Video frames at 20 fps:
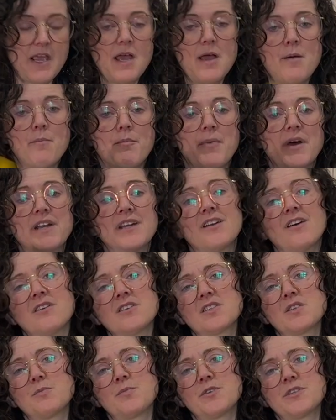But it
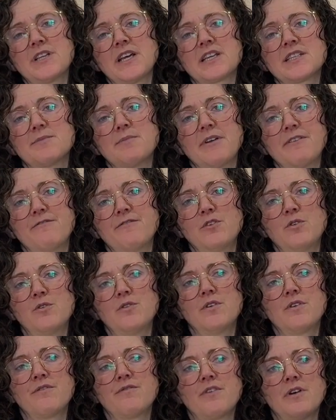also protects my food
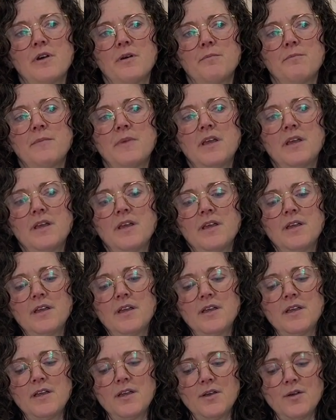from
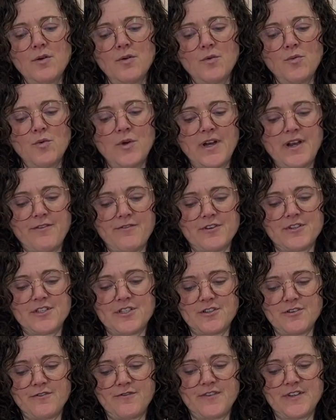whatever
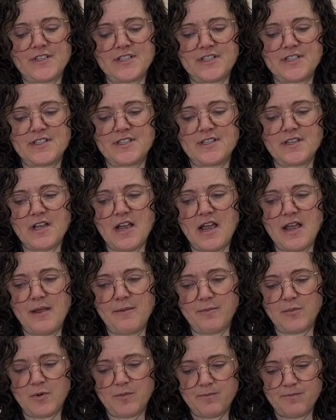surface
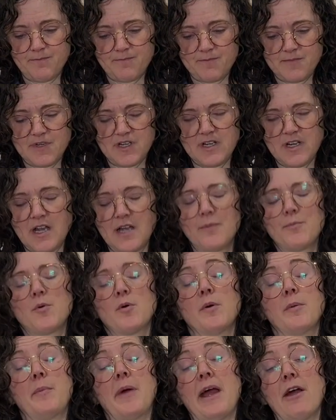I'm
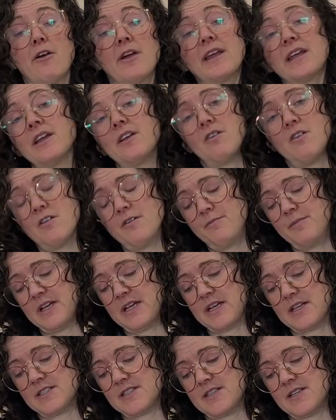preparing it on,
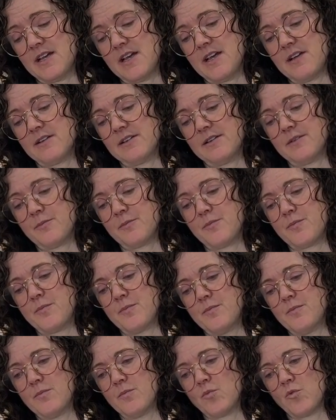because
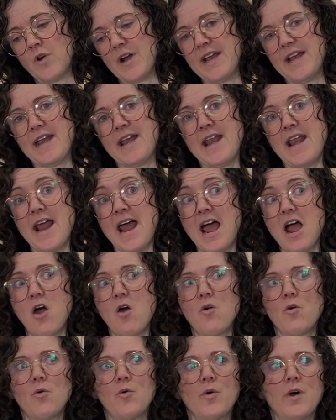right
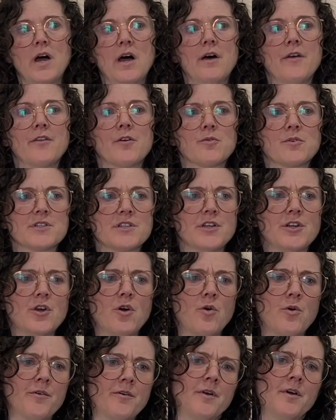now there was a
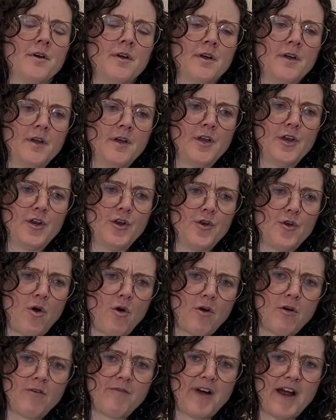known
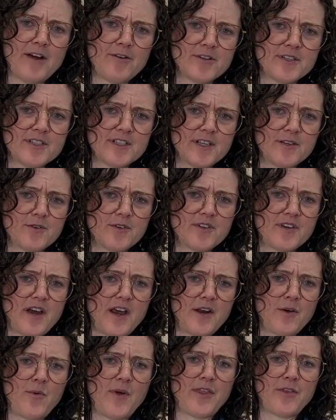norovirus that kind
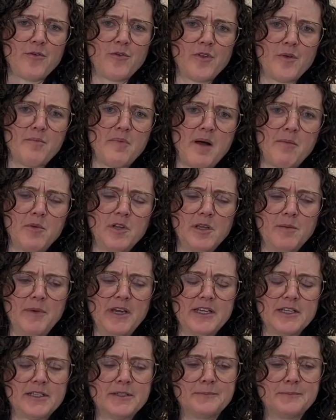of went through the bubble a bit,